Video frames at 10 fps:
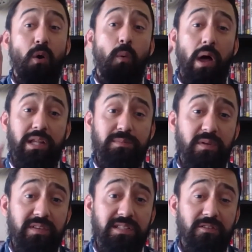why this
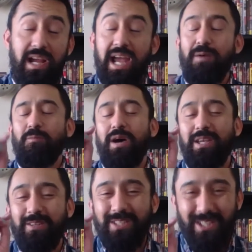movie is great and why
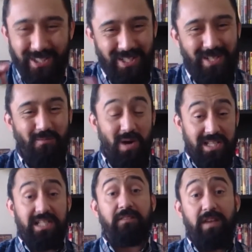you should
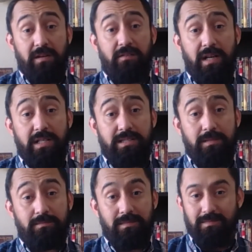watch Event Horizon.
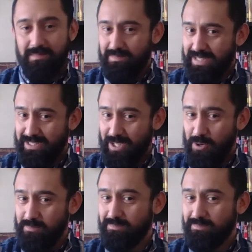Let's go.